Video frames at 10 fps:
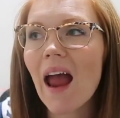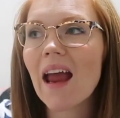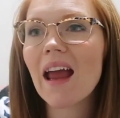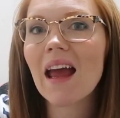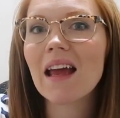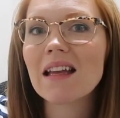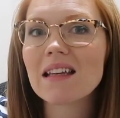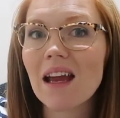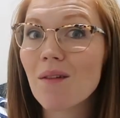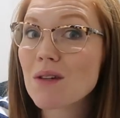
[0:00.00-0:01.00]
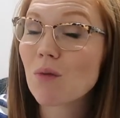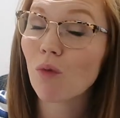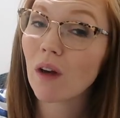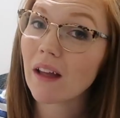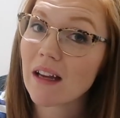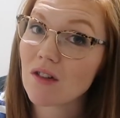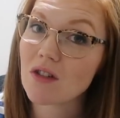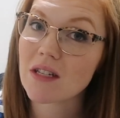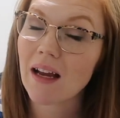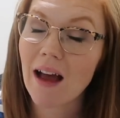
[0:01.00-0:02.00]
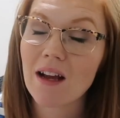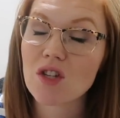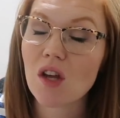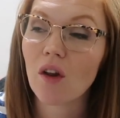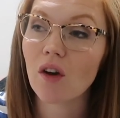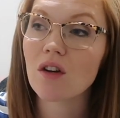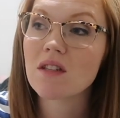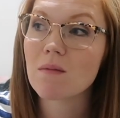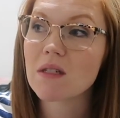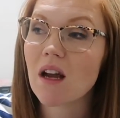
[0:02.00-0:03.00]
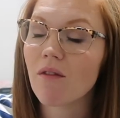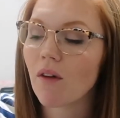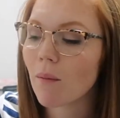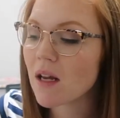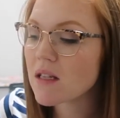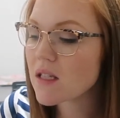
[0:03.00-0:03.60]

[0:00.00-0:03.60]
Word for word: And it was really interesting. I actually learned some stuff from it.